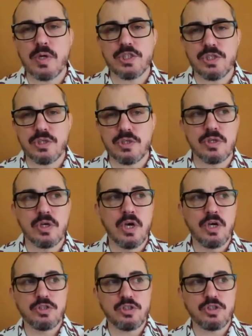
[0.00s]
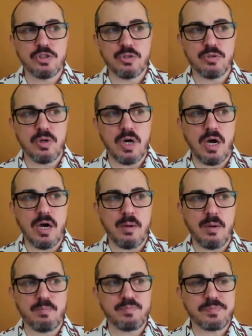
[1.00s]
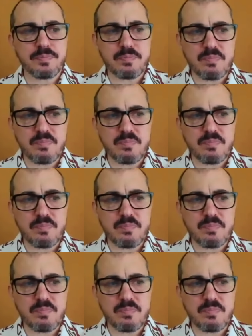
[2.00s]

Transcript: which is to um,